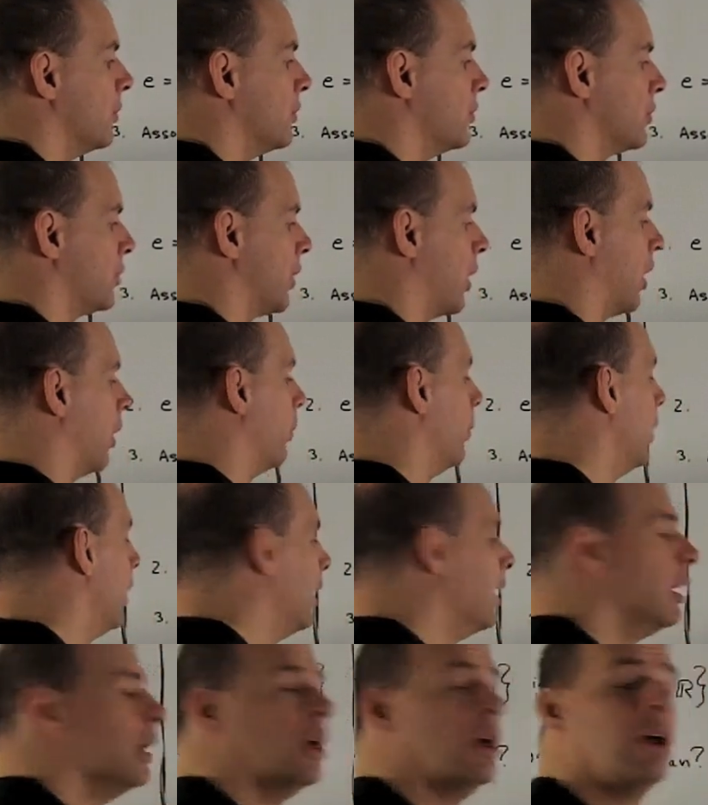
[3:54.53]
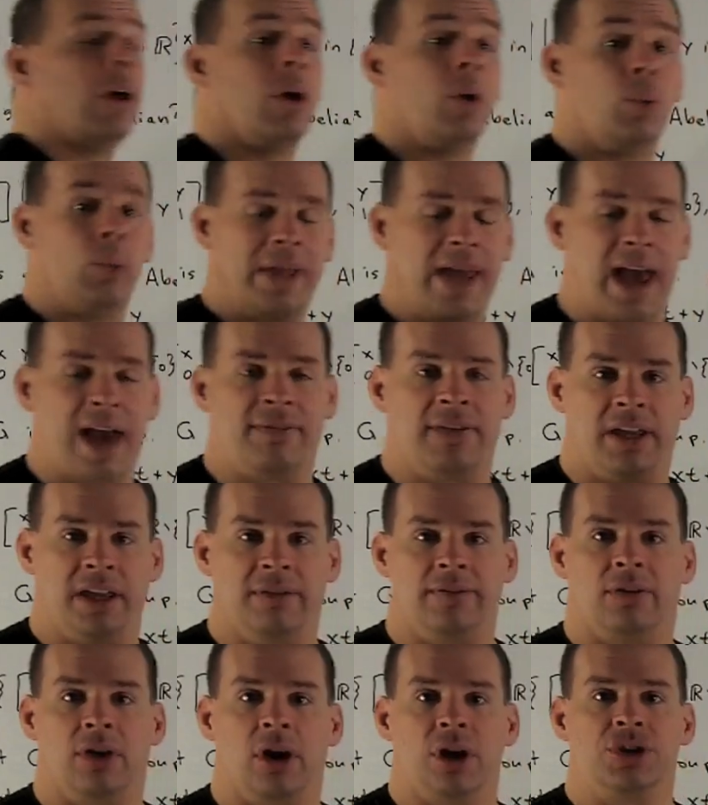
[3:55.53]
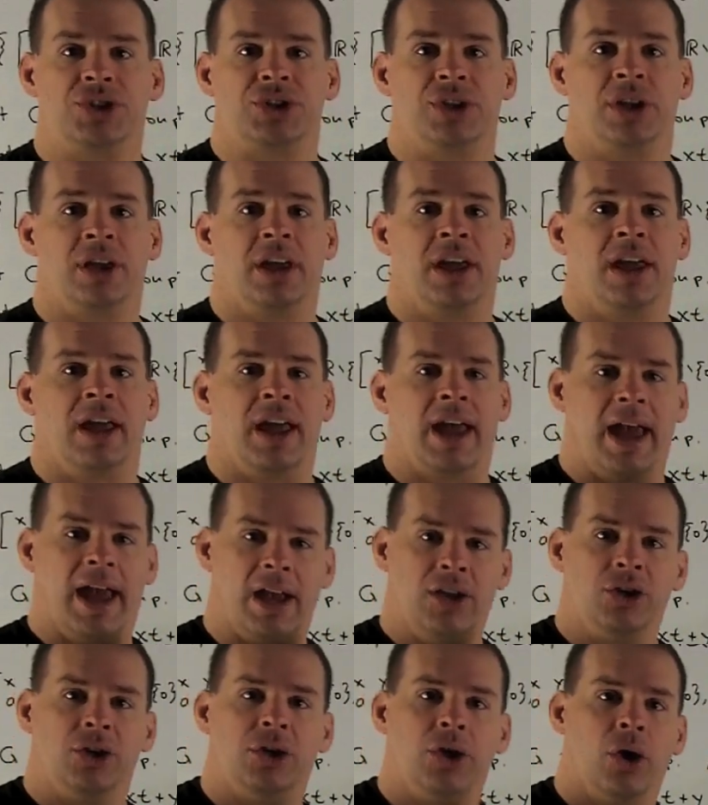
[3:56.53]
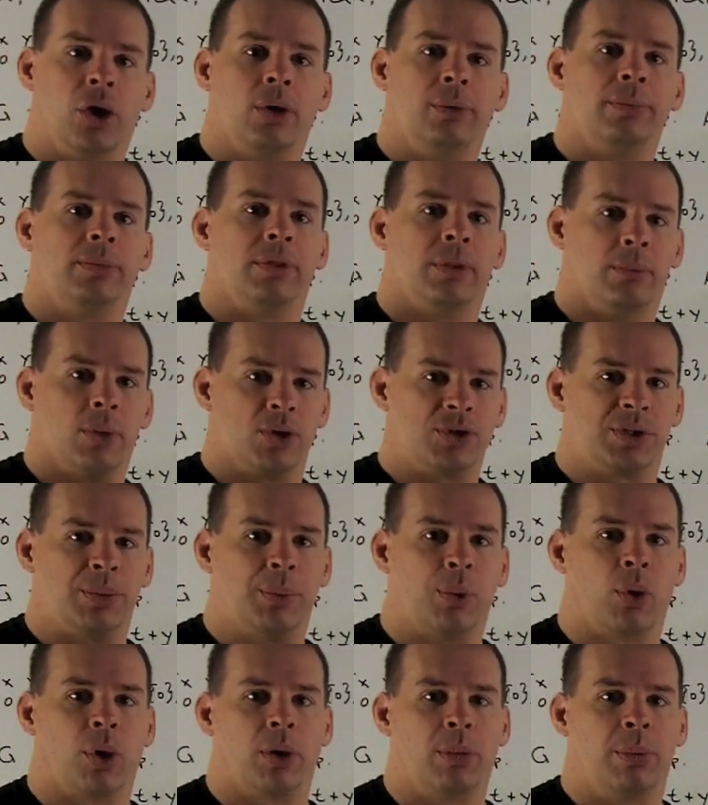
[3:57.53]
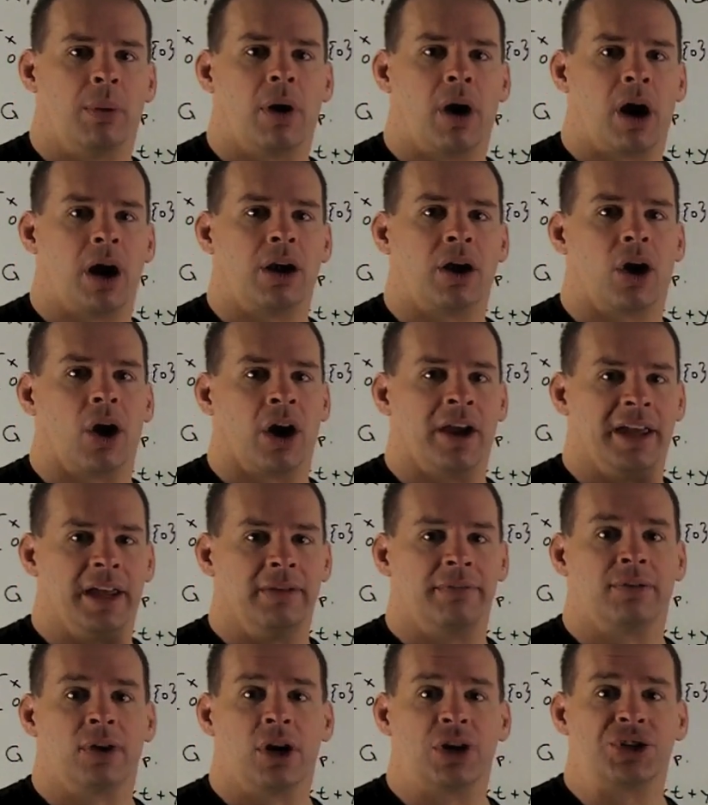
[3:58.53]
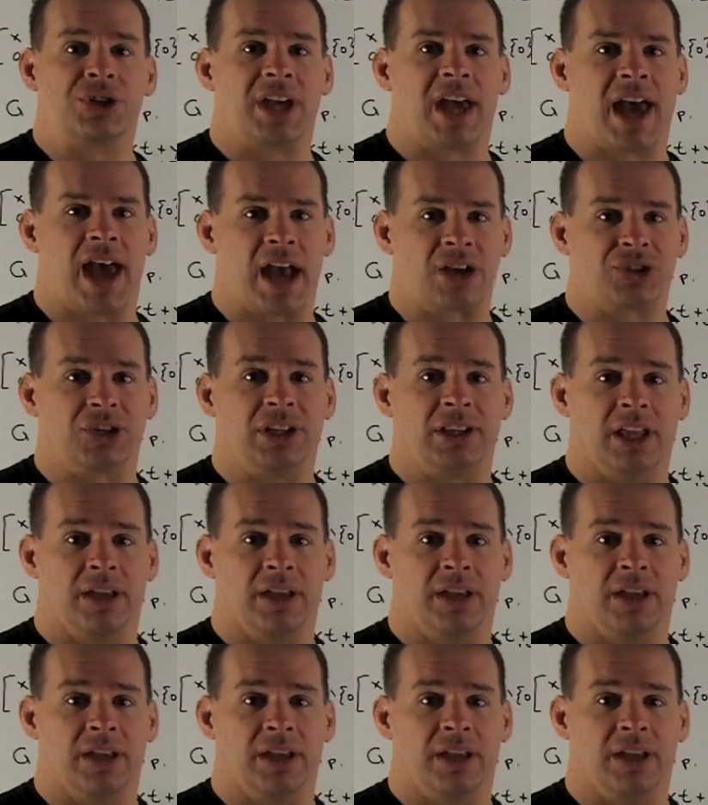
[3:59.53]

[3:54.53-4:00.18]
So we have inverse. And you'll note the most important part, our inverse actually